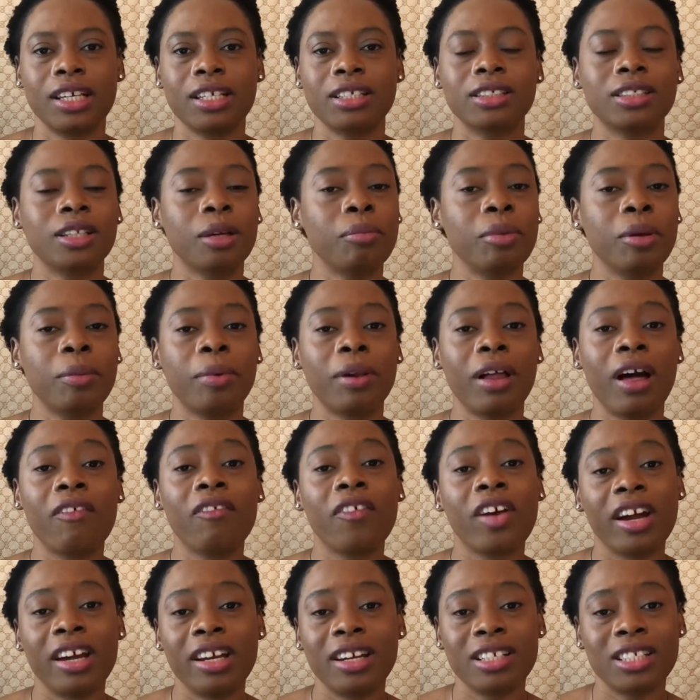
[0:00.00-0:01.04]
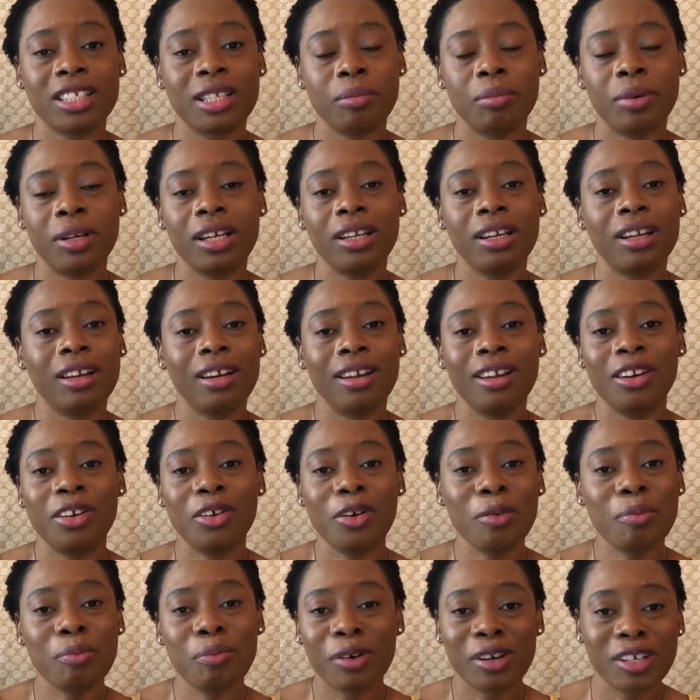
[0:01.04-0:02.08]
Some people are very disciplined and they
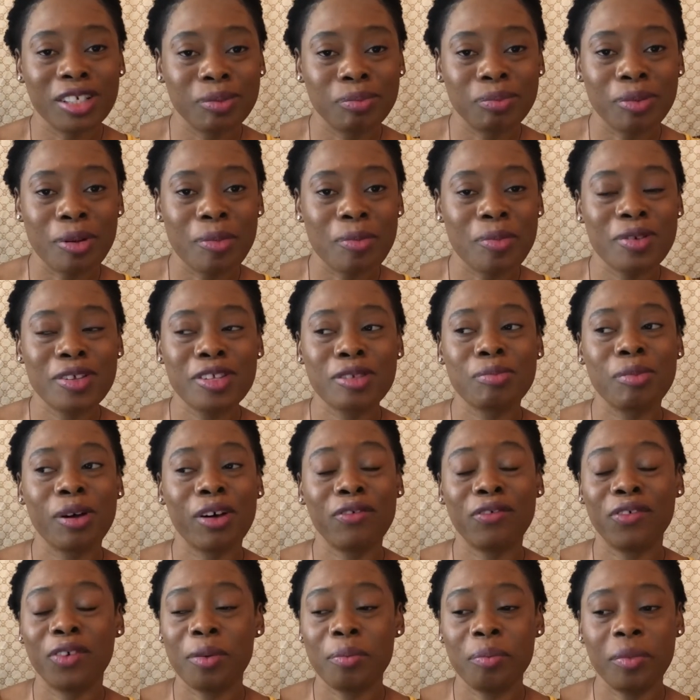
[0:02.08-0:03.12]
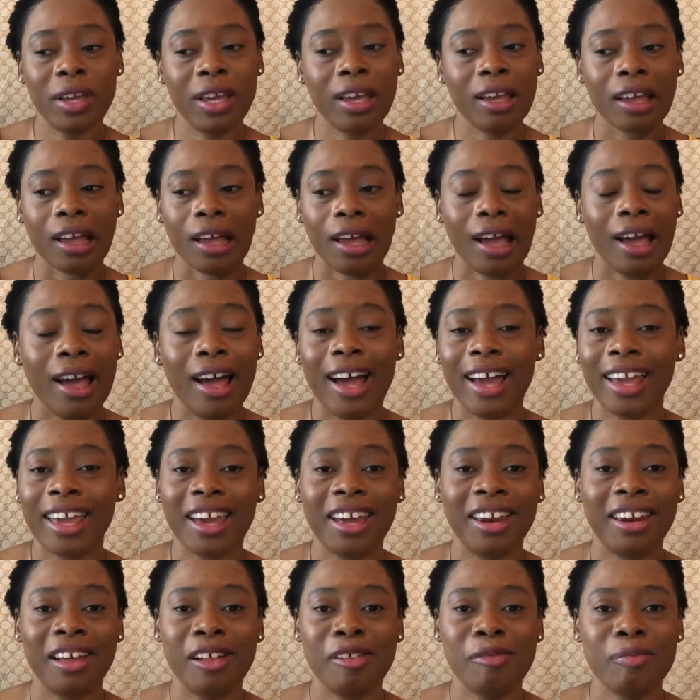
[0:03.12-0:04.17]
don't burst pimples, but for me, I
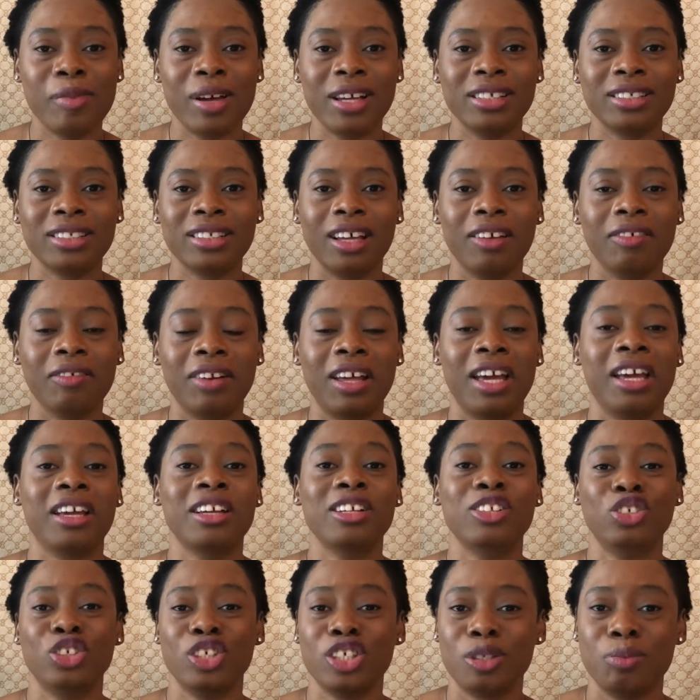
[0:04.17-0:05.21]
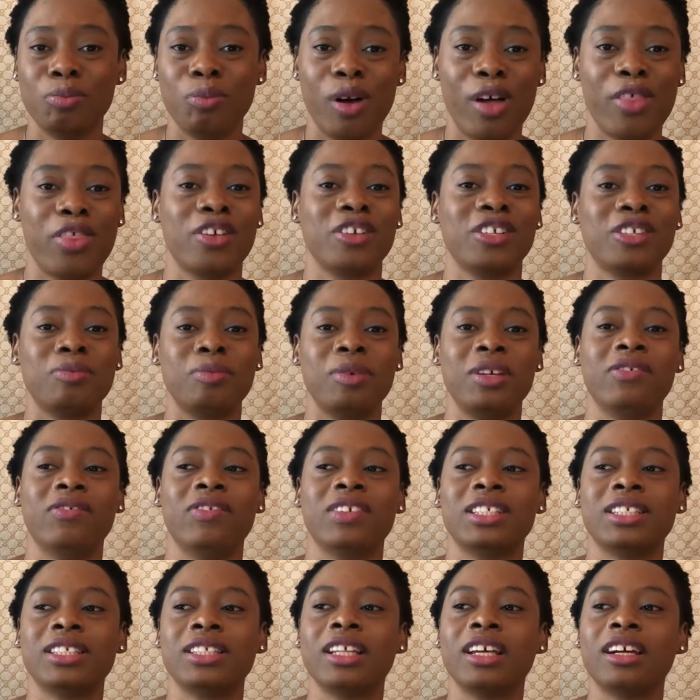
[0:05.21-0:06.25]
can't help myself. Like, it just bothers me if
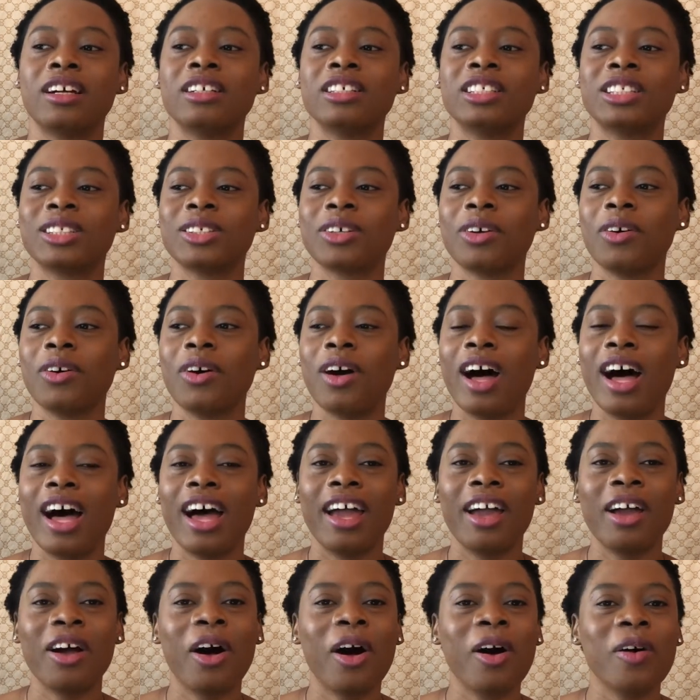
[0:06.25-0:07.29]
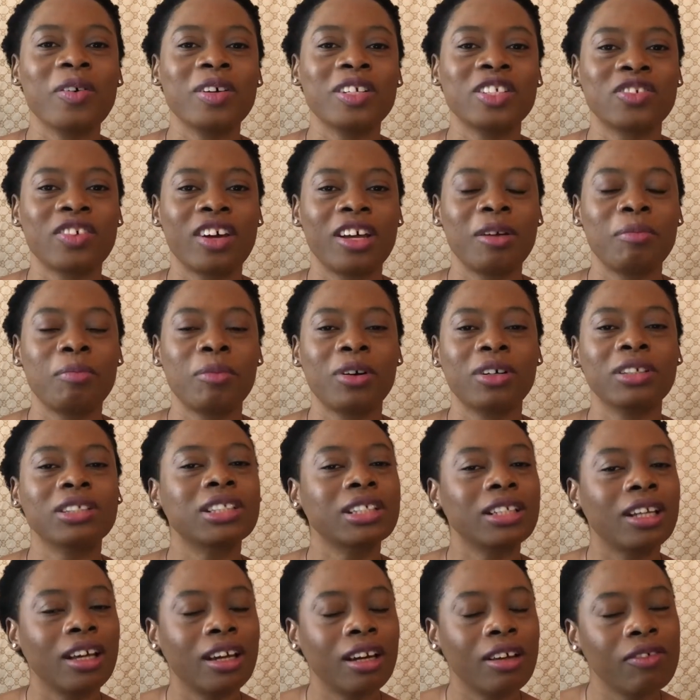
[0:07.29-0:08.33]
it's there, so I always try to burst
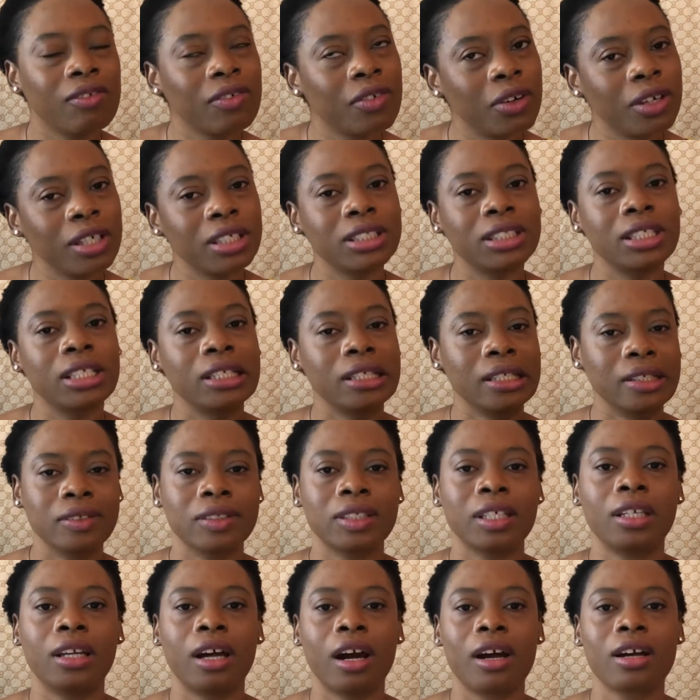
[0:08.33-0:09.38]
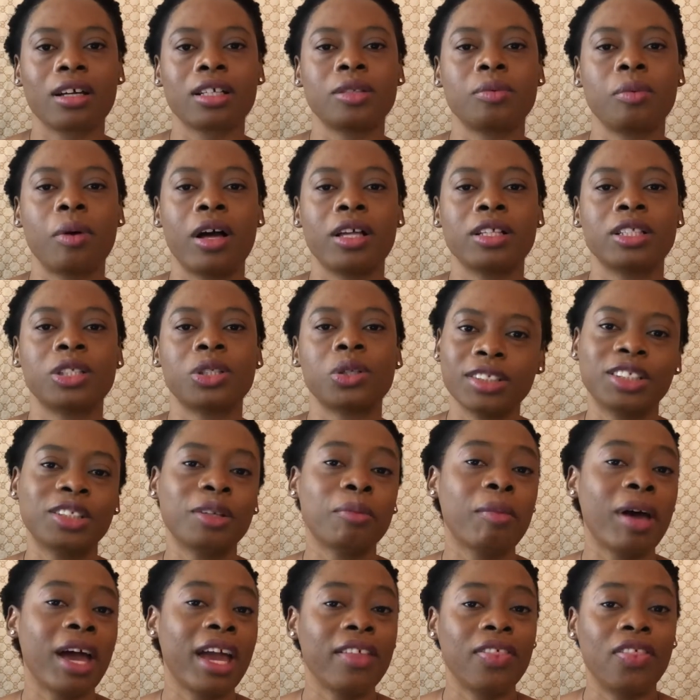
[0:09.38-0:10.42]
it, and of course it leaves a dark spot. So
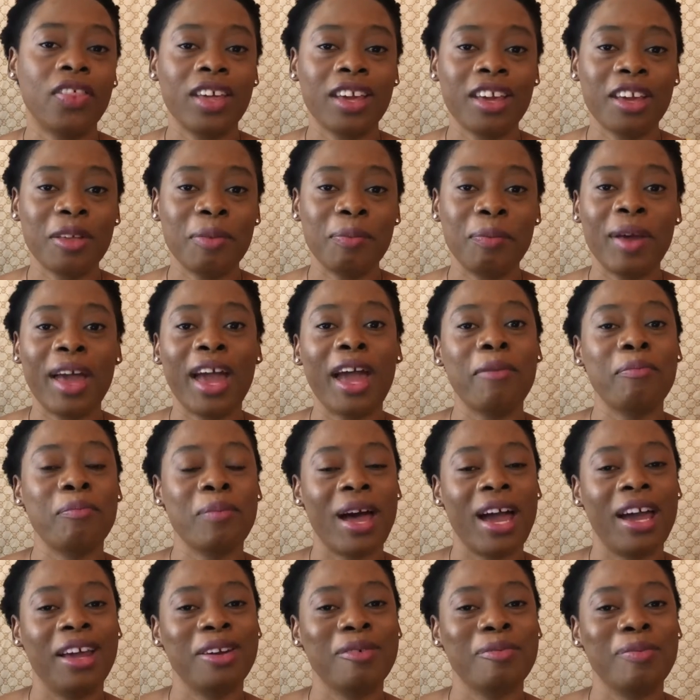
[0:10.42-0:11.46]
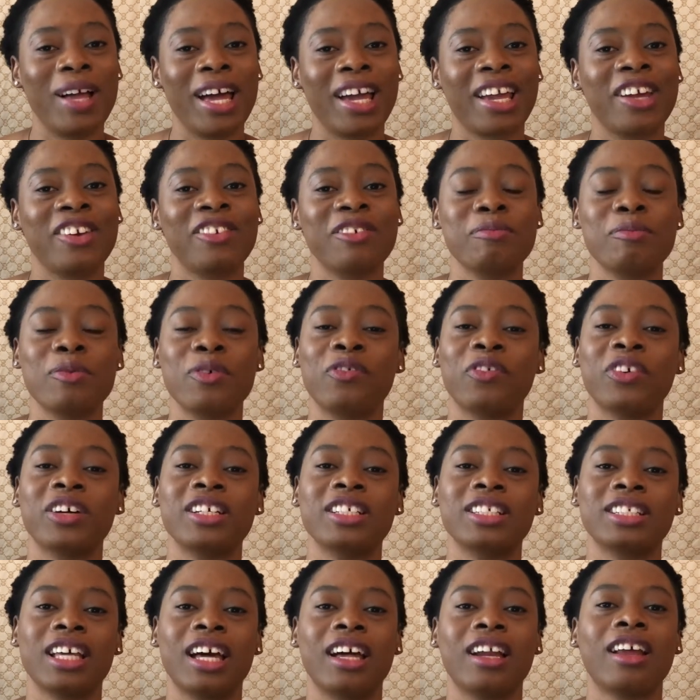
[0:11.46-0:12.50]
my thinking then buying the blackhead remover
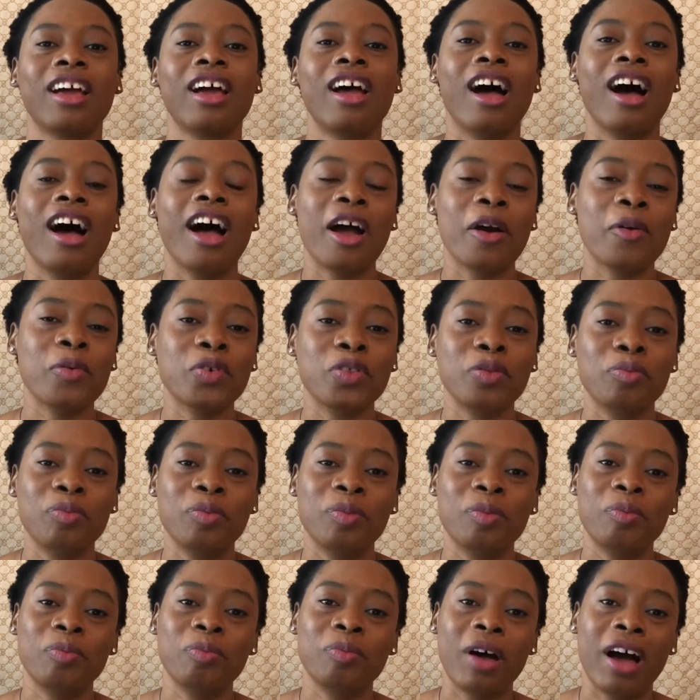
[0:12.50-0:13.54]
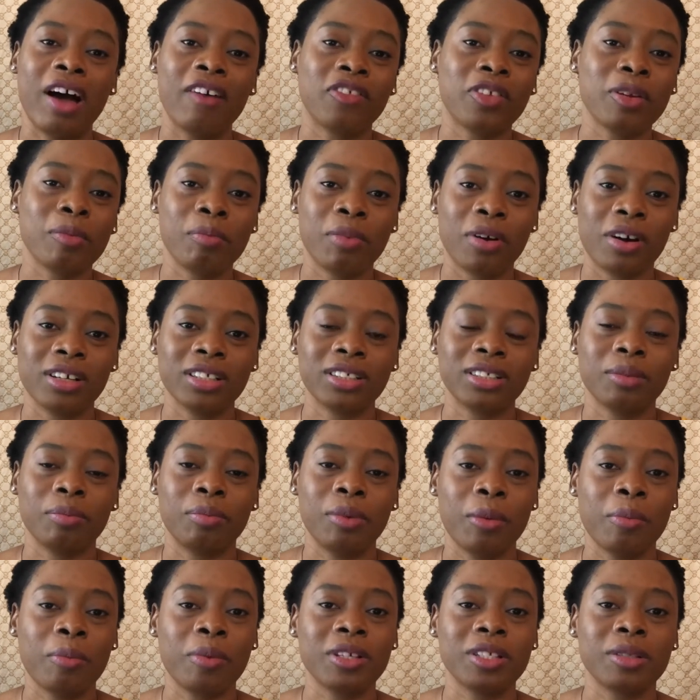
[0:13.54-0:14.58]
is that I wouldn't have to burst the
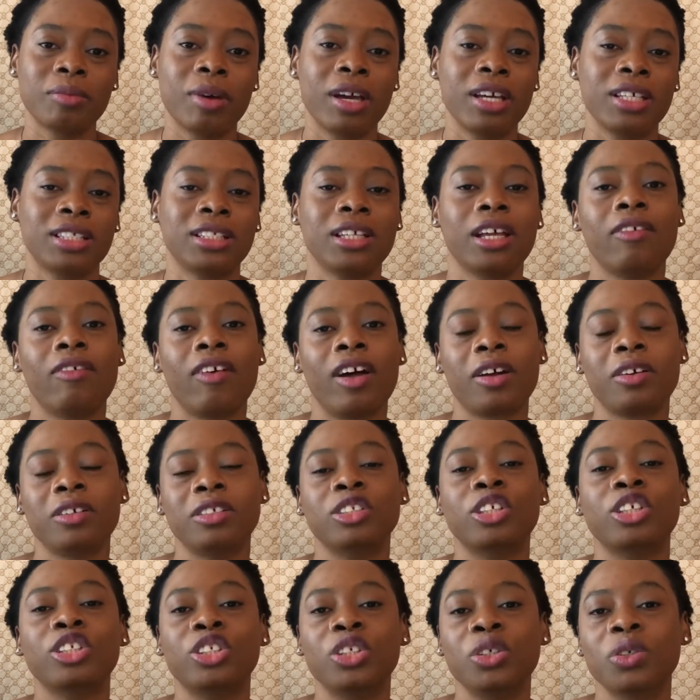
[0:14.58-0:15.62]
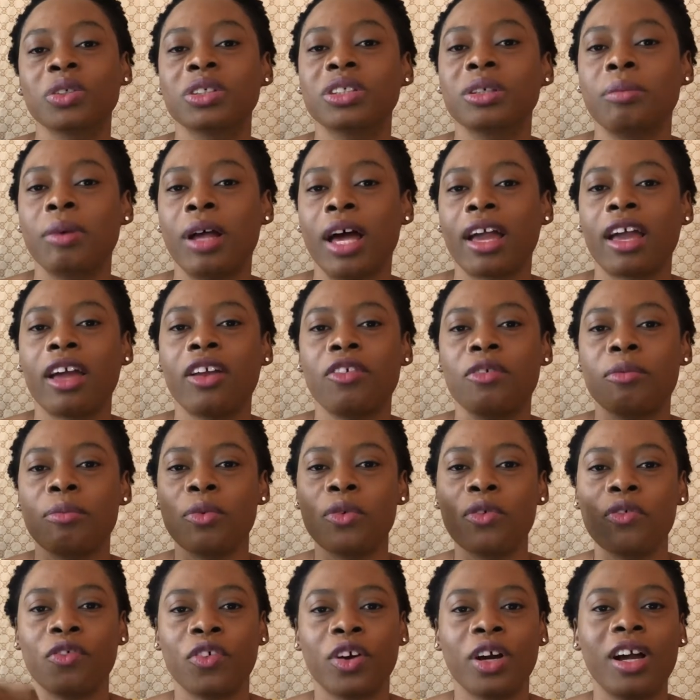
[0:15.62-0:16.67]
pimples myself. I could just use the blackhead
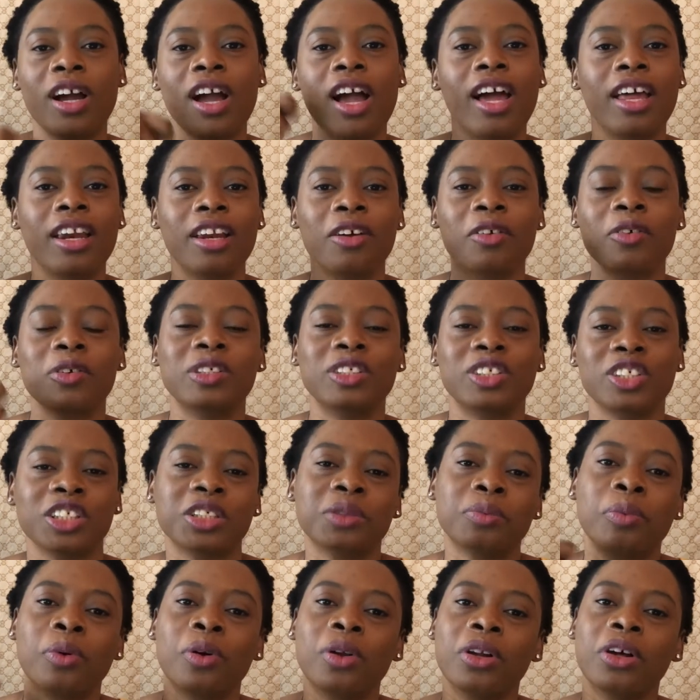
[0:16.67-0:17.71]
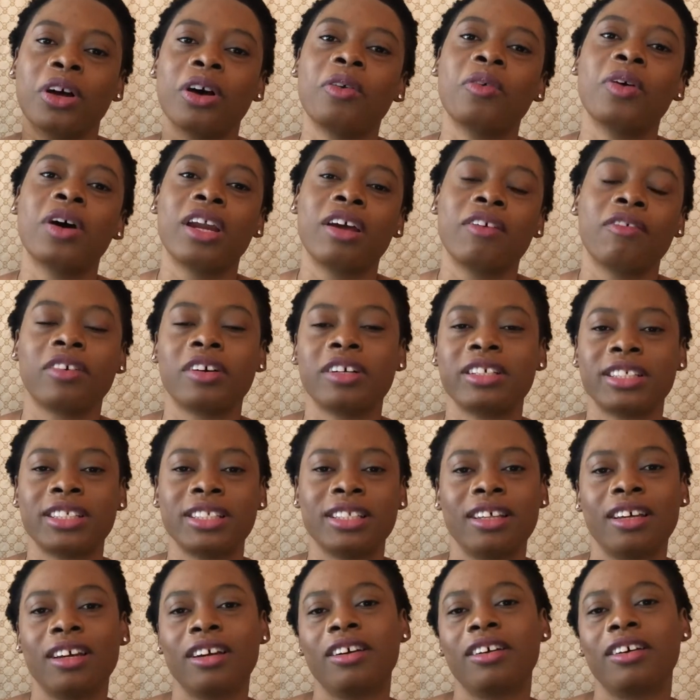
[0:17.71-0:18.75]
remover and it will just pull out whatever is
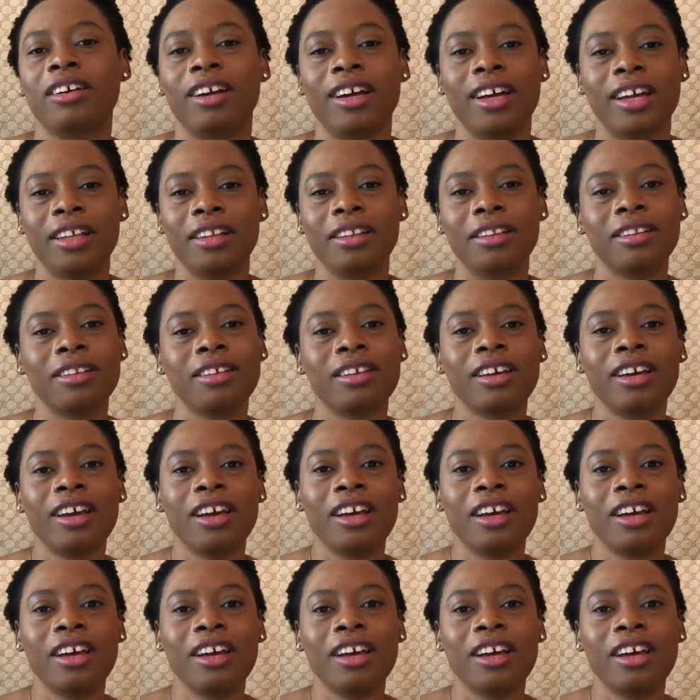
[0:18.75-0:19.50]
there and